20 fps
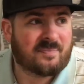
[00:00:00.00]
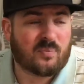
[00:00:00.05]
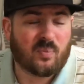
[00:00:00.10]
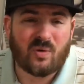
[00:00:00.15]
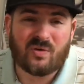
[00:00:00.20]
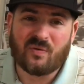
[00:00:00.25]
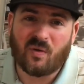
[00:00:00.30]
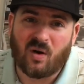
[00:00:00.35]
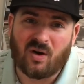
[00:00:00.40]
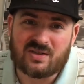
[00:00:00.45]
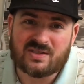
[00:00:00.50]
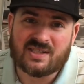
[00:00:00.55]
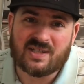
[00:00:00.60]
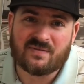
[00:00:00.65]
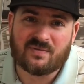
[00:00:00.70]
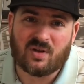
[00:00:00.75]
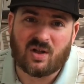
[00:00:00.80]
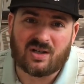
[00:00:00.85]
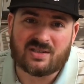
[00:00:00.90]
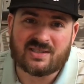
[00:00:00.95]
We've all
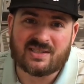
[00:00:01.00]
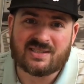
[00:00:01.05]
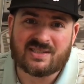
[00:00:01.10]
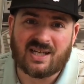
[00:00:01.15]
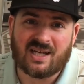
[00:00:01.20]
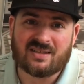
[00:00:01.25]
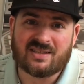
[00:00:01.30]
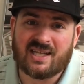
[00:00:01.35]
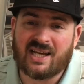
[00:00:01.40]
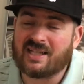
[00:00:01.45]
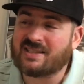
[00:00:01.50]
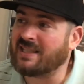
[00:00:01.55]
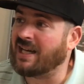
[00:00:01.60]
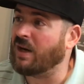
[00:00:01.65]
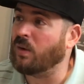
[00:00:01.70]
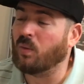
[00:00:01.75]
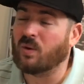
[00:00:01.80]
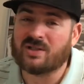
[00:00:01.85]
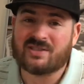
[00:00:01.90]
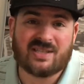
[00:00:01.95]
seen velocity style decks.
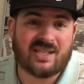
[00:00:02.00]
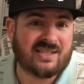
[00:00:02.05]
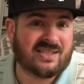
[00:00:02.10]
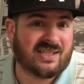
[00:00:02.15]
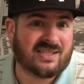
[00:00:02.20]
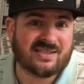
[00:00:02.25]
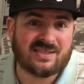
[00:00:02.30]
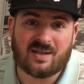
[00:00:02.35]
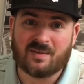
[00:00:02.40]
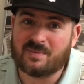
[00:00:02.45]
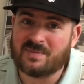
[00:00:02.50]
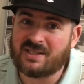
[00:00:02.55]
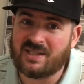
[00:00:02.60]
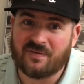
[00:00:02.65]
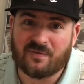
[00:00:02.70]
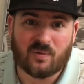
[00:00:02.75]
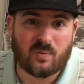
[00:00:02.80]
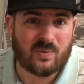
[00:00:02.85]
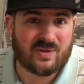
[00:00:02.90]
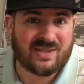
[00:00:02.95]
I wish they did something
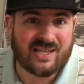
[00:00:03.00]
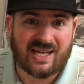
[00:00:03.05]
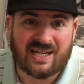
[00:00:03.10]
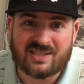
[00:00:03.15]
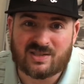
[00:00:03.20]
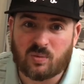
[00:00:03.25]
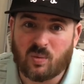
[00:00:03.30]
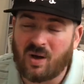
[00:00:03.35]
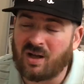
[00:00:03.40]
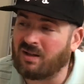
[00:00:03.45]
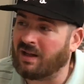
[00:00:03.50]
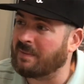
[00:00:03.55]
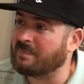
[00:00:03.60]
different with that as well.